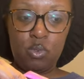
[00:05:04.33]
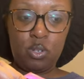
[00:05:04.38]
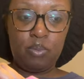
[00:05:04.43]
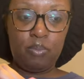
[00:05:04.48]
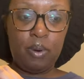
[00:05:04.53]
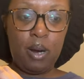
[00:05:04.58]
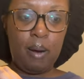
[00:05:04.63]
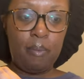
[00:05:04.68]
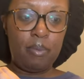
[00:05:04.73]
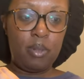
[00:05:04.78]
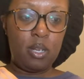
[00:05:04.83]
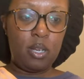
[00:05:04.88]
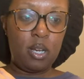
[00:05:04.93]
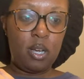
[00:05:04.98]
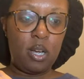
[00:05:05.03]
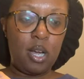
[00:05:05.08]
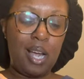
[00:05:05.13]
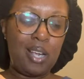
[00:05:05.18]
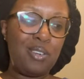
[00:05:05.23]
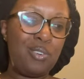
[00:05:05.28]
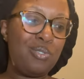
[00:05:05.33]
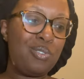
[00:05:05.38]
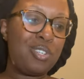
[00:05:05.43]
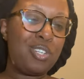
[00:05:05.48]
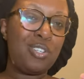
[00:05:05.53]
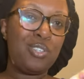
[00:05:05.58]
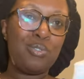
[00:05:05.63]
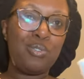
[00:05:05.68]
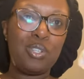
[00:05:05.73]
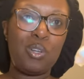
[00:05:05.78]
is probably, I
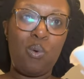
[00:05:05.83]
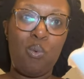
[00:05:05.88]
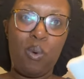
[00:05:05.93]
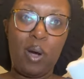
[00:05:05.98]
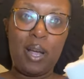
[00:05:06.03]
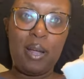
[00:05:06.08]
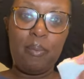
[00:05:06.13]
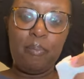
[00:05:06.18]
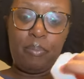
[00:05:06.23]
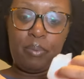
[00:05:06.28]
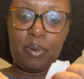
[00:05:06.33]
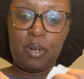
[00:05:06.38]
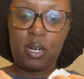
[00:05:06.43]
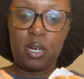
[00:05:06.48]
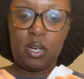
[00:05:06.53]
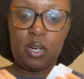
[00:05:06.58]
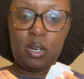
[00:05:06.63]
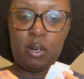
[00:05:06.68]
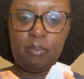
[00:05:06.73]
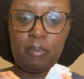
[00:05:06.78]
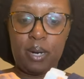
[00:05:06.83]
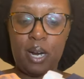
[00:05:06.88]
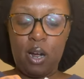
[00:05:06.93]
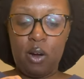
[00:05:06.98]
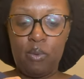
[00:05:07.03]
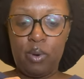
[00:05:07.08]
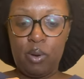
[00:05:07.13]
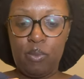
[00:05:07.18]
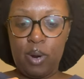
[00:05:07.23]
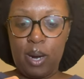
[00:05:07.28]
usually use a wipe, but I
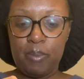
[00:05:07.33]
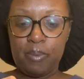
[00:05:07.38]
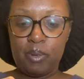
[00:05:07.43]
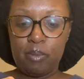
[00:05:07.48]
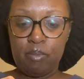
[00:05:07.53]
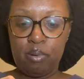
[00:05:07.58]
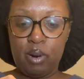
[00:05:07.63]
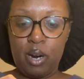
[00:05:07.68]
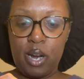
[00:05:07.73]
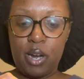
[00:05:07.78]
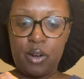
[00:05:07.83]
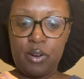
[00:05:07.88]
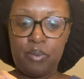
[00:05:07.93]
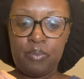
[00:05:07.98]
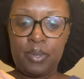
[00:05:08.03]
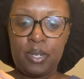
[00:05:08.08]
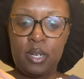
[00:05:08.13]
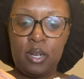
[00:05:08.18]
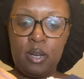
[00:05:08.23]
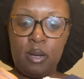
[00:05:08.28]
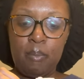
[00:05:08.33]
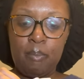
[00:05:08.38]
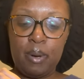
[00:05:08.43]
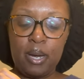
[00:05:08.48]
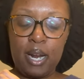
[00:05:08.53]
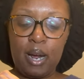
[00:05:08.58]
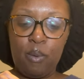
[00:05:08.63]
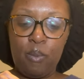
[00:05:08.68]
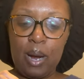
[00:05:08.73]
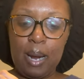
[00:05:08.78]
already wiped them prior
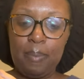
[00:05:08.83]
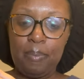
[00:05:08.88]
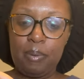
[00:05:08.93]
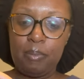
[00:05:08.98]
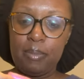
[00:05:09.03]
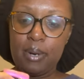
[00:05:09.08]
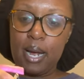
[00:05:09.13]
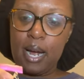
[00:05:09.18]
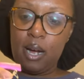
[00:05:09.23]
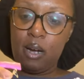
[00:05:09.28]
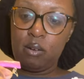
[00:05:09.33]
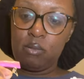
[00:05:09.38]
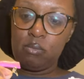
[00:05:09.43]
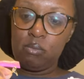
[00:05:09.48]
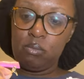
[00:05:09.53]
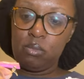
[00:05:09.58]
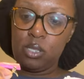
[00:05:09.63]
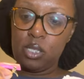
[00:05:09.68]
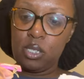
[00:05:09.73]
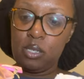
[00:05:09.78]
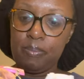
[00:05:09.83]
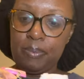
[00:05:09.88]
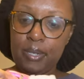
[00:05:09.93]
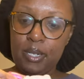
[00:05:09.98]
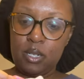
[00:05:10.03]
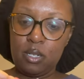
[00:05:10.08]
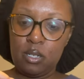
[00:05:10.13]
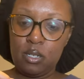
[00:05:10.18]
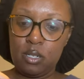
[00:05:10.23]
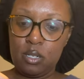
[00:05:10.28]
But I wipe them down just
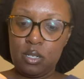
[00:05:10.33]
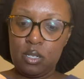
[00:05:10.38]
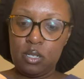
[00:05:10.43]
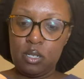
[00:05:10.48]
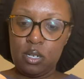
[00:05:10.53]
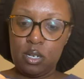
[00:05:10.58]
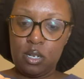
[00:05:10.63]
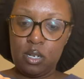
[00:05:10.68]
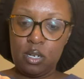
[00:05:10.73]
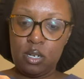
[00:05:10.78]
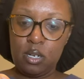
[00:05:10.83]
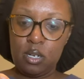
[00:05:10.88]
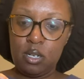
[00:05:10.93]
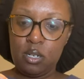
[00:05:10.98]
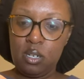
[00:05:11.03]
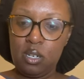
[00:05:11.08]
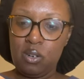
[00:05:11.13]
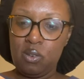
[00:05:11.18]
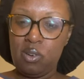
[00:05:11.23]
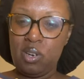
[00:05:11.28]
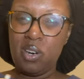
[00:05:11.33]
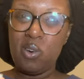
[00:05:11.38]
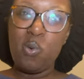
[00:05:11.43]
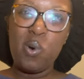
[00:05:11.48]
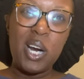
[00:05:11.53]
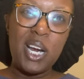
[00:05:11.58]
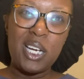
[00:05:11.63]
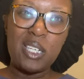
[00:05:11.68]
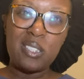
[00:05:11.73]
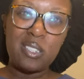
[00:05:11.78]
because, you know,
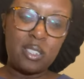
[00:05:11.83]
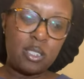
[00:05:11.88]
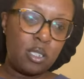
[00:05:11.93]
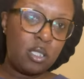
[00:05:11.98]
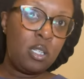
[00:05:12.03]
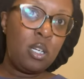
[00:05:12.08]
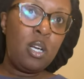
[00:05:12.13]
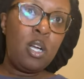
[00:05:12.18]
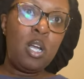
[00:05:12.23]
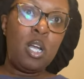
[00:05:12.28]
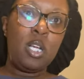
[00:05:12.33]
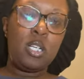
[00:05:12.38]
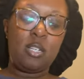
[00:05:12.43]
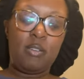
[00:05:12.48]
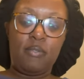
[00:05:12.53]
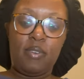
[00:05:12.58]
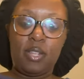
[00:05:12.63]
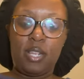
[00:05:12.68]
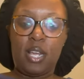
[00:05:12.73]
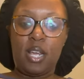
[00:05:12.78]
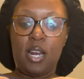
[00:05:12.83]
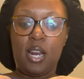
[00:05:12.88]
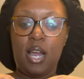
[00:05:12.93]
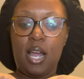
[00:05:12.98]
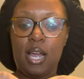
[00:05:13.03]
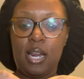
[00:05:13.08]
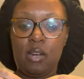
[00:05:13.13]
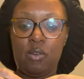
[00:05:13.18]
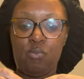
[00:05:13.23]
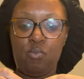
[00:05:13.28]
earwax and stuff like that. And
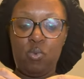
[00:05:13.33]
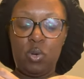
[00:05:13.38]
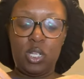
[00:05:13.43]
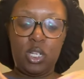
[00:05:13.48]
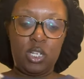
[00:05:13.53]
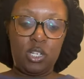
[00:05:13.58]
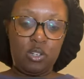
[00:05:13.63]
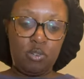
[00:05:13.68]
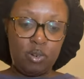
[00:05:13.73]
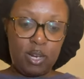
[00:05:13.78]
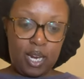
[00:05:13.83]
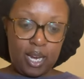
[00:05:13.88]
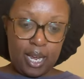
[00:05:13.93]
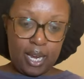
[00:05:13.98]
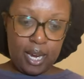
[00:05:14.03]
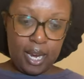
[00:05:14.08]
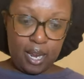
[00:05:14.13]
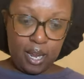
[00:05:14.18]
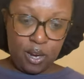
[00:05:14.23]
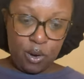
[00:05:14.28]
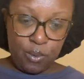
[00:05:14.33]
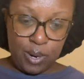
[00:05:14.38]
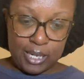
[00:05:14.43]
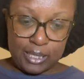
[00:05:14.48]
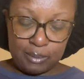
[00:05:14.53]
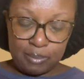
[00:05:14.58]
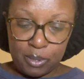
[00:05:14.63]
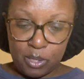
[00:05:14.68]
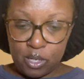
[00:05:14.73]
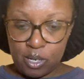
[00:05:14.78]
I really do not like
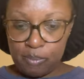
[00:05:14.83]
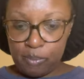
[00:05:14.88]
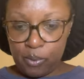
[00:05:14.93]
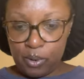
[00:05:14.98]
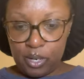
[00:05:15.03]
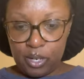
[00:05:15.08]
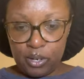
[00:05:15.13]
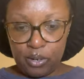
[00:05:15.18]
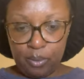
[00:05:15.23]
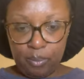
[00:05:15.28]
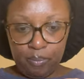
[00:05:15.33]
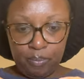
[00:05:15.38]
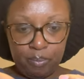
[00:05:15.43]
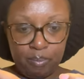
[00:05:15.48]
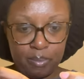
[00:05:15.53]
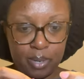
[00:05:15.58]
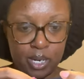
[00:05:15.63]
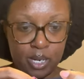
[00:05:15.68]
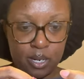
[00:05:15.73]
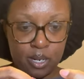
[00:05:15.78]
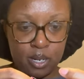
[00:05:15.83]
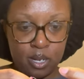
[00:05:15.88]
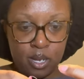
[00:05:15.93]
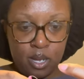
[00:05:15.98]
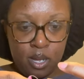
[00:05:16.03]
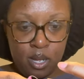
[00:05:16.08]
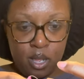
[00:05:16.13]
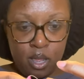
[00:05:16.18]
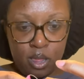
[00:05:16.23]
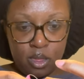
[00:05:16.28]
earwax buildup on here, but
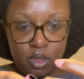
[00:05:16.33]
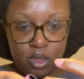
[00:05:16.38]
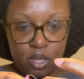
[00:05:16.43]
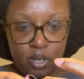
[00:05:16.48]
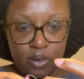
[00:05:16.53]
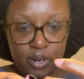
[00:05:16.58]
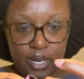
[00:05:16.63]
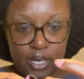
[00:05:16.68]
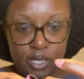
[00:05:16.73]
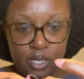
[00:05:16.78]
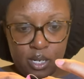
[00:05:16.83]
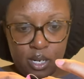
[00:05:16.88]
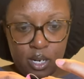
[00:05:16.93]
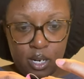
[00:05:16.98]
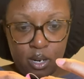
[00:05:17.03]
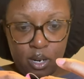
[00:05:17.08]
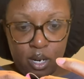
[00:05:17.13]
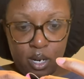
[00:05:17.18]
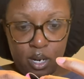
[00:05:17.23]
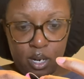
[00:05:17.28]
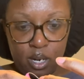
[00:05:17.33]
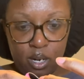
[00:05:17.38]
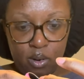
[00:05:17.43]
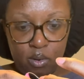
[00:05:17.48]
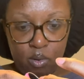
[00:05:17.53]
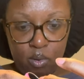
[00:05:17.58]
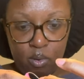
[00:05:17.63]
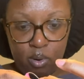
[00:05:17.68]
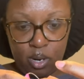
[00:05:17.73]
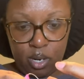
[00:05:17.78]
there isn't any
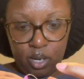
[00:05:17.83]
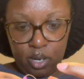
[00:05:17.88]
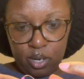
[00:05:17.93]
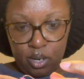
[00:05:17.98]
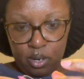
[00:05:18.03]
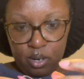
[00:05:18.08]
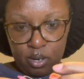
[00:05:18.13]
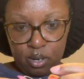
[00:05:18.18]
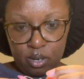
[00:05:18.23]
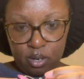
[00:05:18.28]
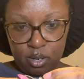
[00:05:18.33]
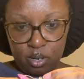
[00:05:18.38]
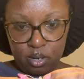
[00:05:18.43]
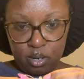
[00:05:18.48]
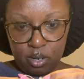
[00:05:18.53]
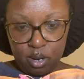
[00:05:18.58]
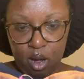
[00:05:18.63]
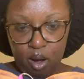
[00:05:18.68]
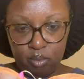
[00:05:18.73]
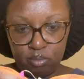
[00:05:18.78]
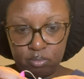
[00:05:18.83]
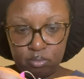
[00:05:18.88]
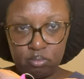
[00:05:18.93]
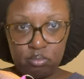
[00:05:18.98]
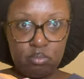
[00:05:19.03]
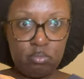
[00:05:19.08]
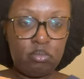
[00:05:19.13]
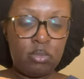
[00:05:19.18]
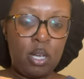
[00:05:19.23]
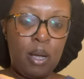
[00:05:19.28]
on here. No.
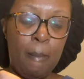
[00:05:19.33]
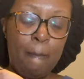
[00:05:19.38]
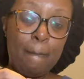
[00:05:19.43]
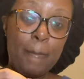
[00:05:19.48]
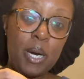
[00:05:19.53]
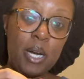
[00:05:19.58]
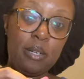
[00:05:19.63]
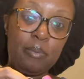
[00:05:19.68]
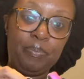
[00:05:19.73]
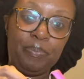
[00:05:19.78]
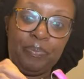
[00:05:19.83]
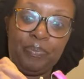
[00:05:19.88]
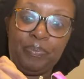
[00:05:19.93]
But,